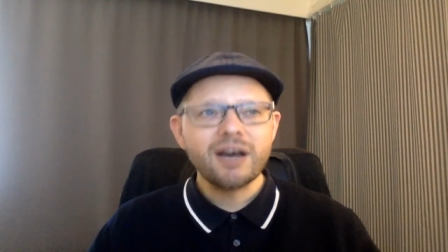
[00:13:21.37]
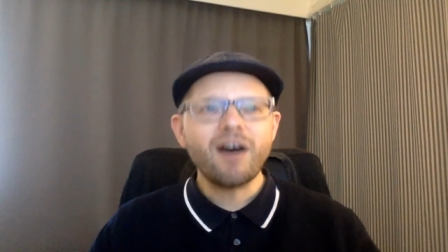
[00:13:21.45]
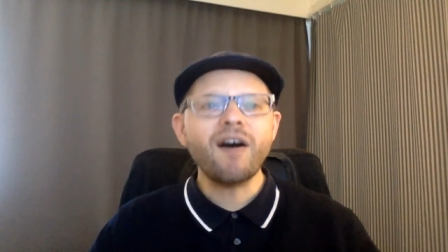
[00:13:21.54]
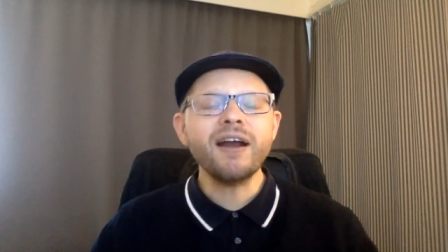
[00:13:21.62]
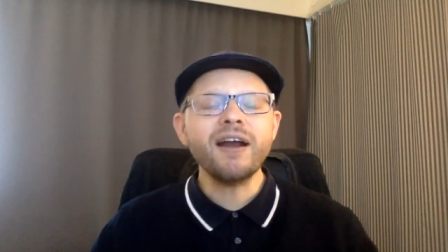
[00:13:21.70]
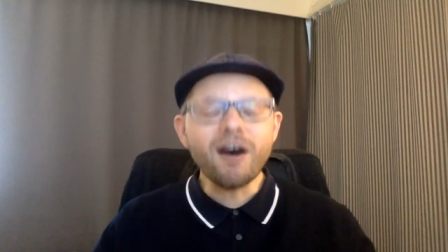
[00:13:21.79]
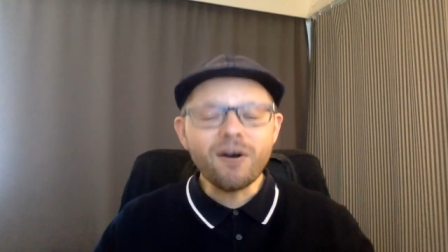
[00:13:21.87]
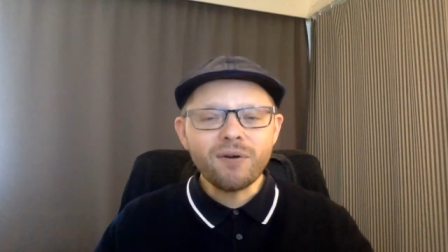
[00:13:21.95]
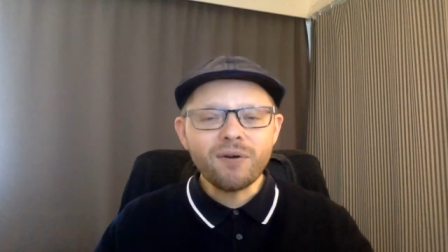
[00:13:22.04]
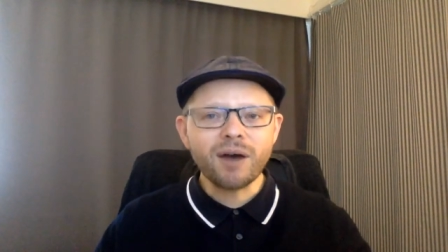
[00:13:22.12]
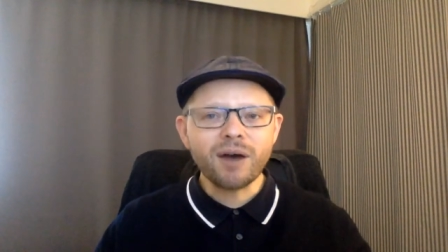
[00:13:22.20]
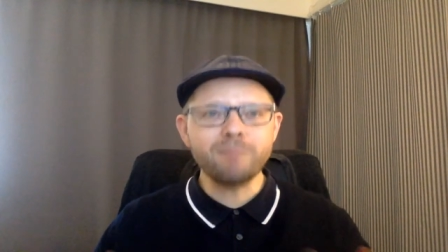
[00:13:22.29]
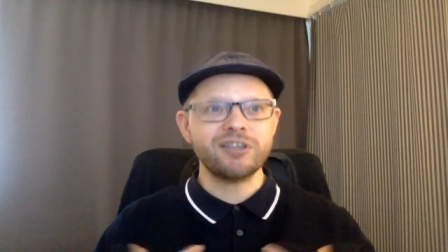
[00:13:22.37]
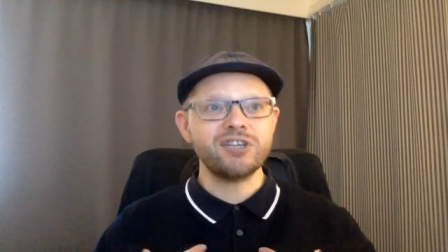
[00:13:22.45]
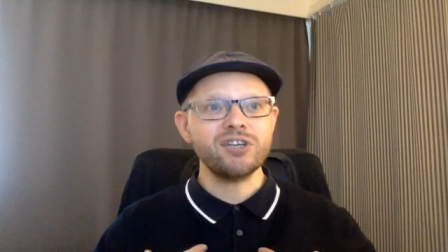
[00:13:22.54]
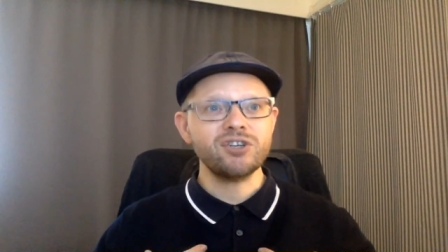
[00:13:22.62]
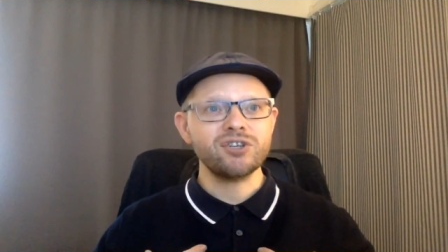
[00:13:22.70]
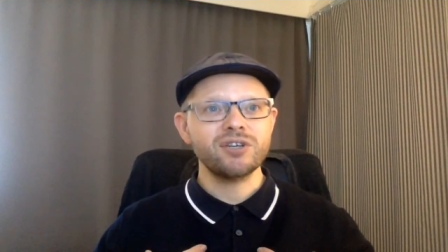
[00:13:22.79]
I know, I'm
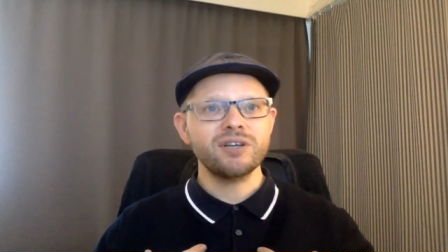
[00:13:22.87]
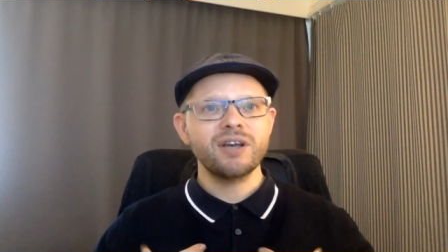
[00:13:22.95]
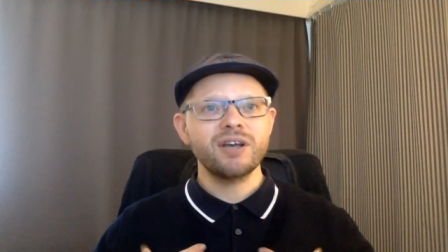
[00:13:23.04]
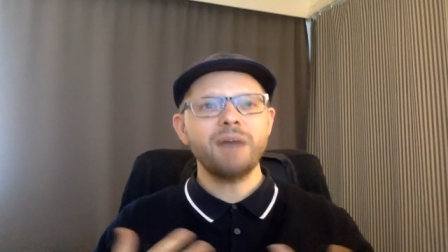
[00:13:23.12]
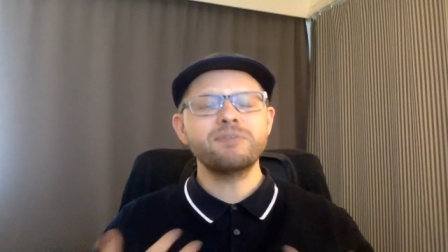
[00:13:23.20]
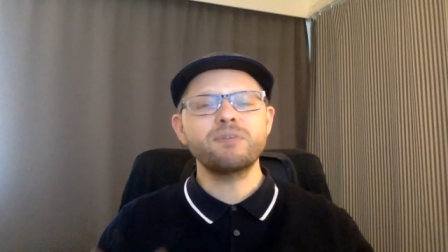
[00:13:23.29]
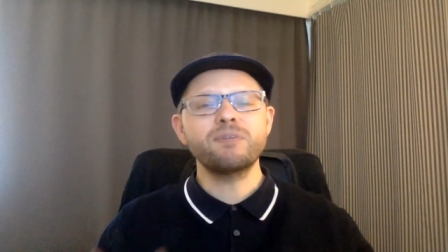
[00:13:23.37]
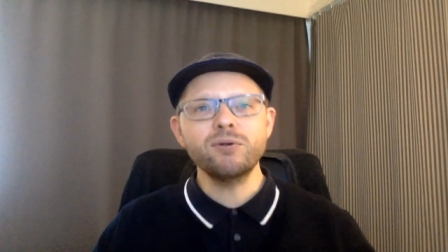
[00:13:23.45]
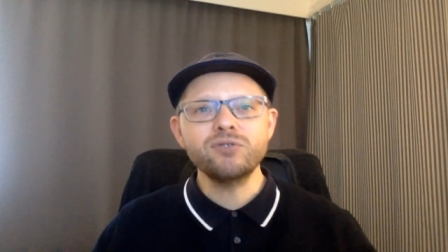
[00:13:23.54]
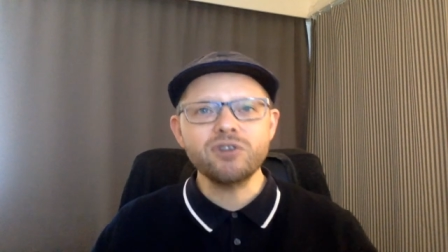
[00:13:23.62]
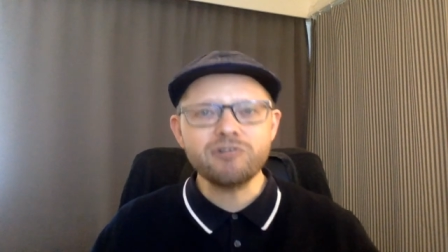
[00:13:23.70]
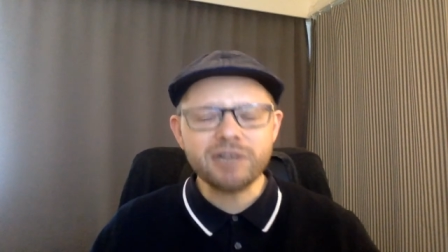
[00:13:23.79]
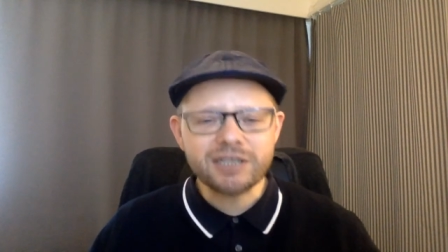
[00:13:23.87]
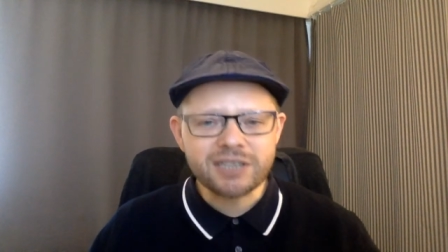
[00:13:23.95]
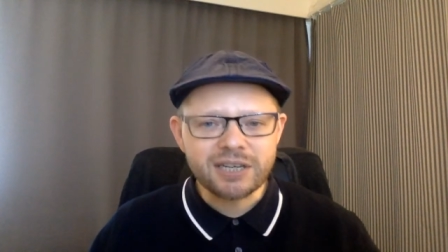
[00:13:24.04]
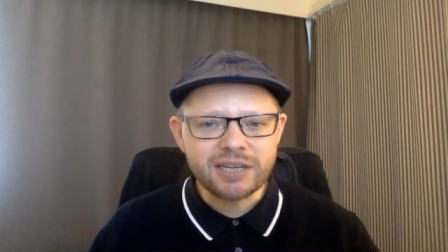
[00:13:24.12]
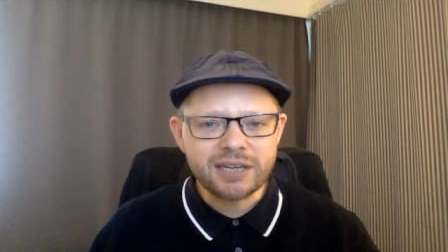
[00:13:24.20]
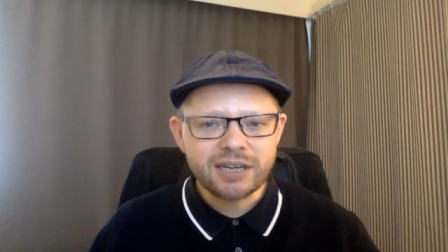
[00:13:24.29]
British, I'm supposed to drink
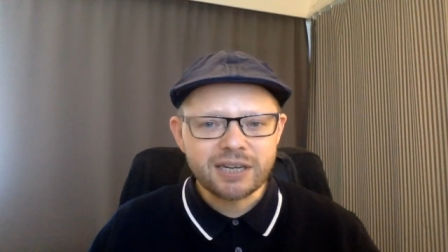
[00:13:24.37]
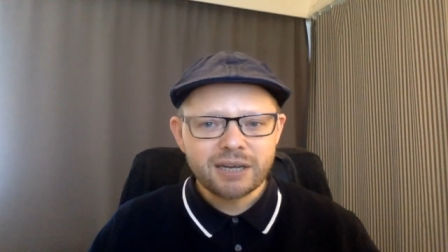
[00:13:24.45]
tea,